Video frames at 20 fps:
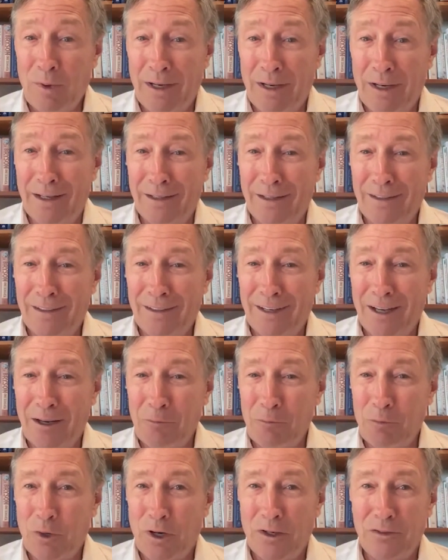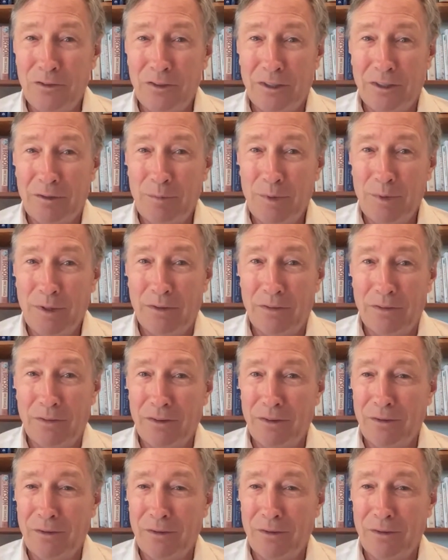money to get projects built.